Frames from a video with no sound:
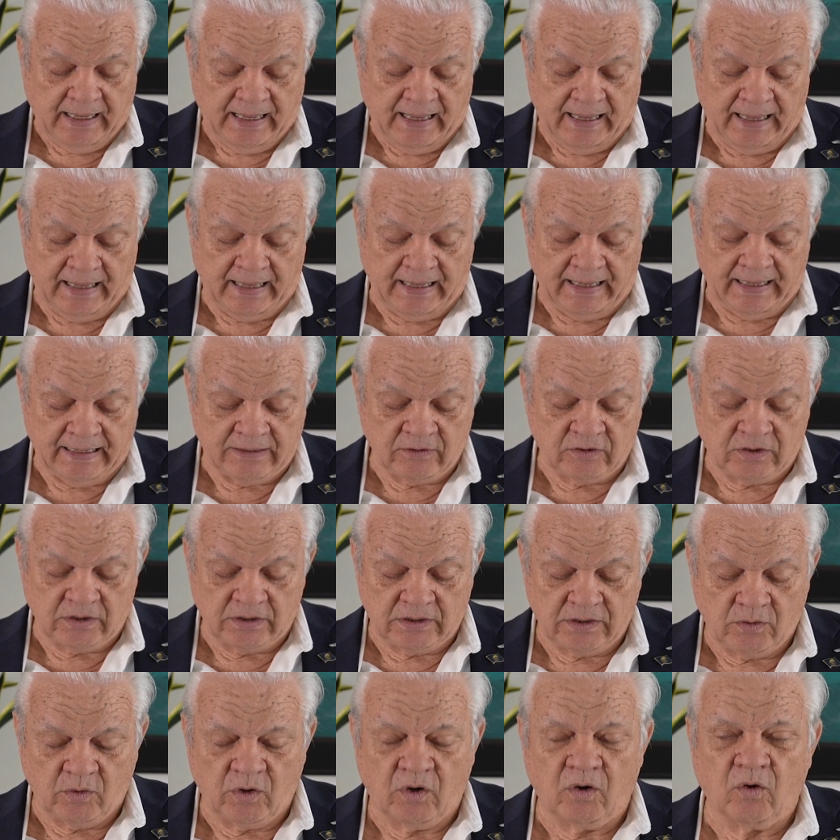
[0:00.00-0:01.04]
And
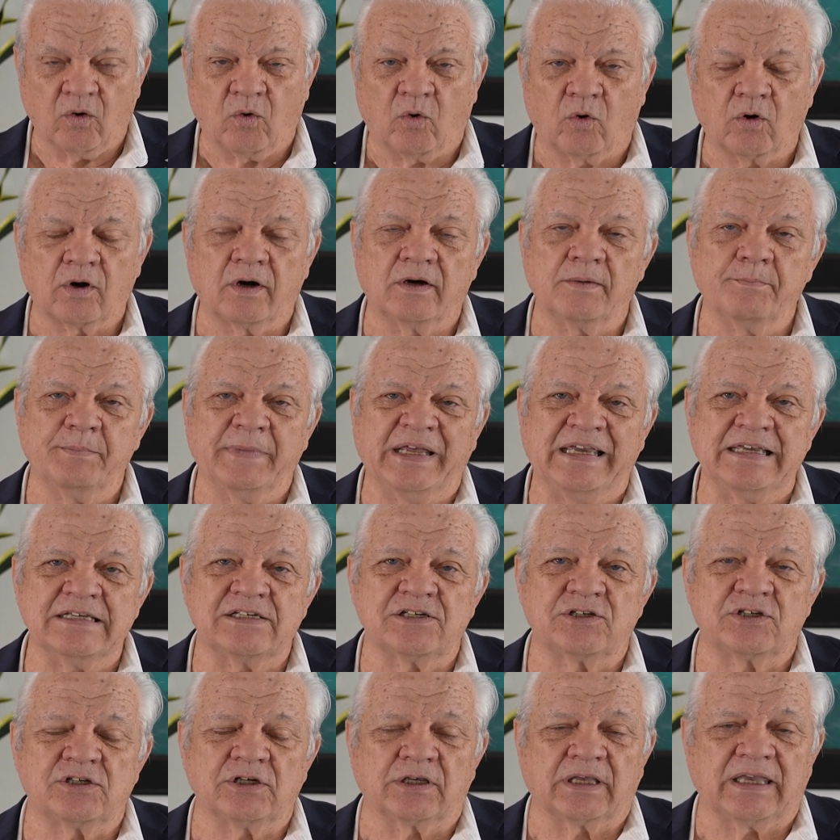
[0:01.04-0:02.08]
Orem
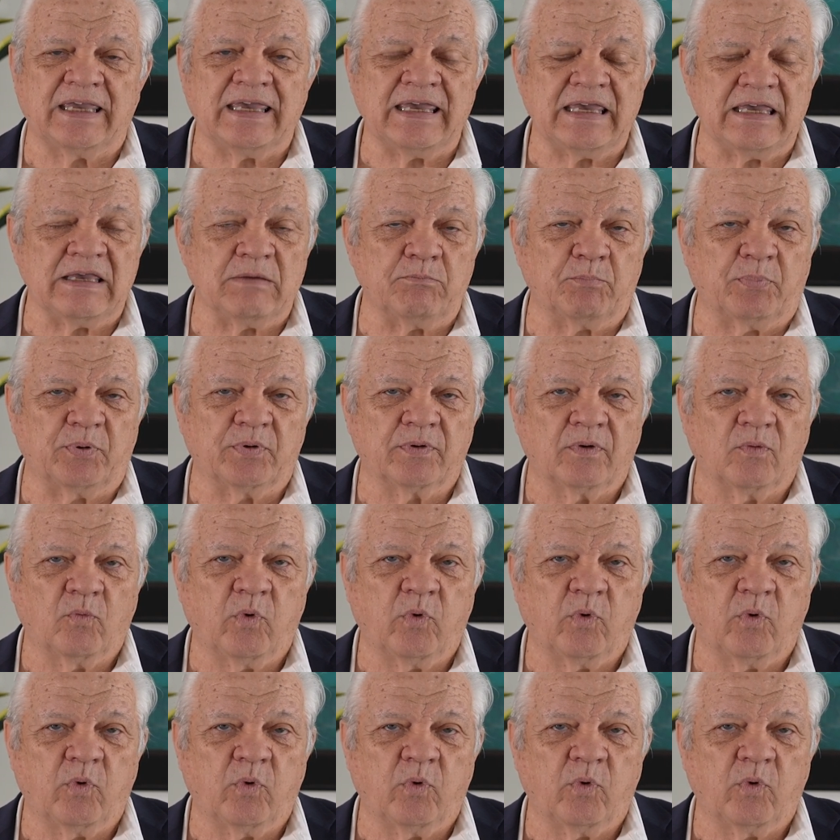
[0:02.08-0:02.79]
needs to keep